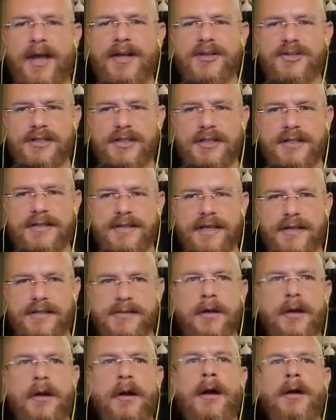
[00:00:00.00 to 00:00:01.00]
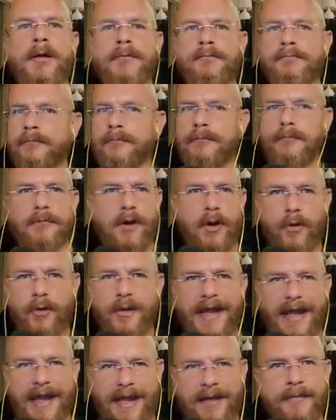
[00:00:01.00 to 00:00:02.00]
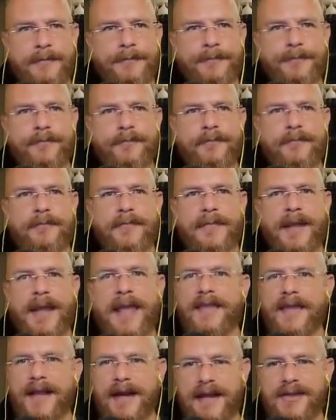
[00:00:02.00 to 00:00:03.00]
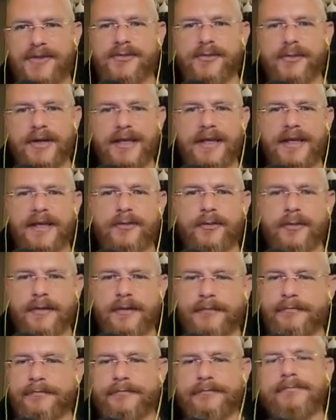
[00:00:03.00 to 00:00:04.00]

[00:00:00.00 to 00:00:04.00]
And she says, okay. And then has three kids with him.